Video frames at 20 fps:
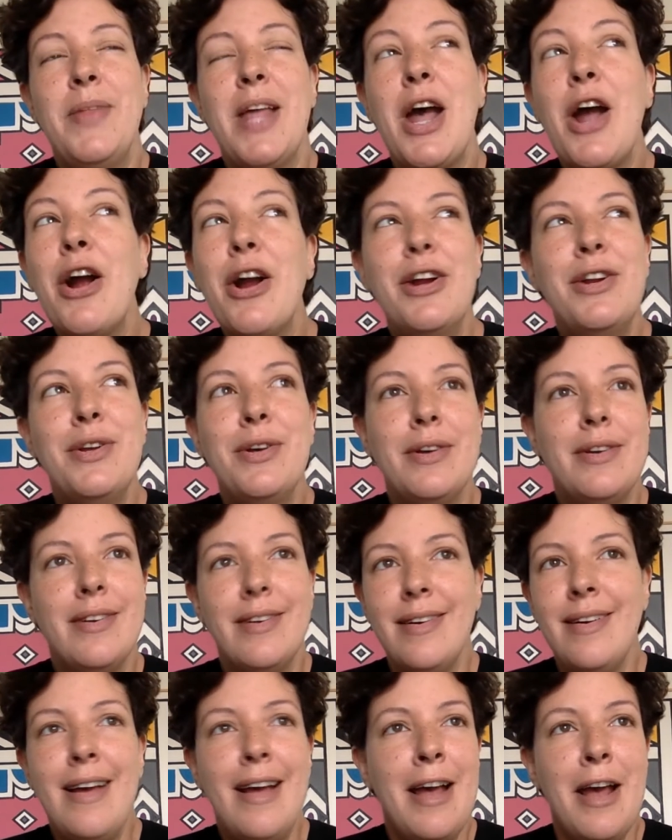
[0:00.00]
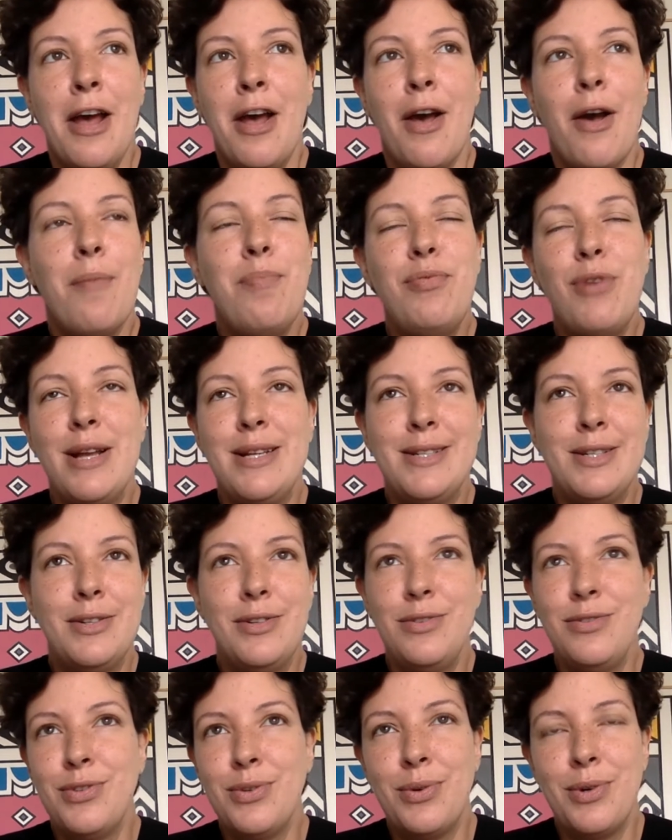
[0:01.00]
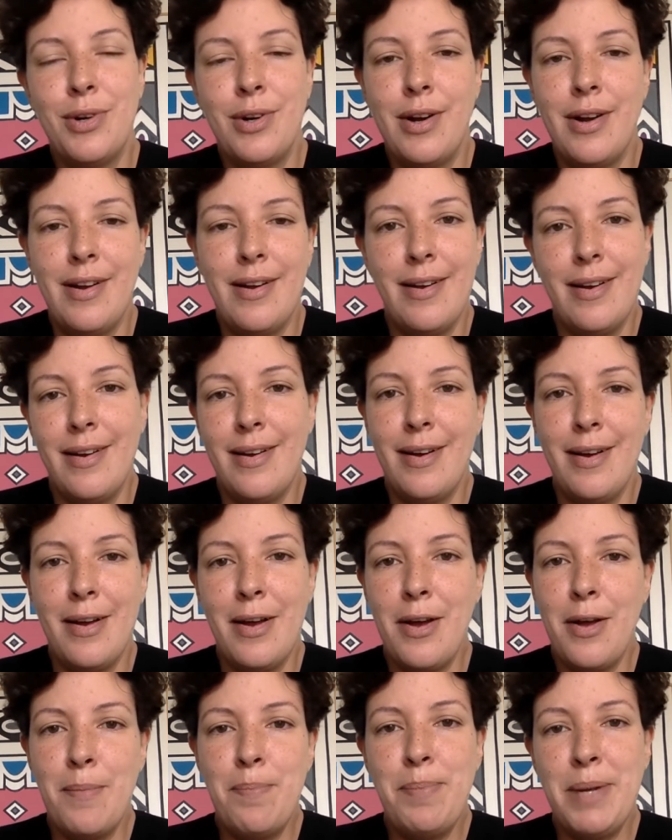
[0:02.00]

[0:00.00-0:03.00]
earn a present or a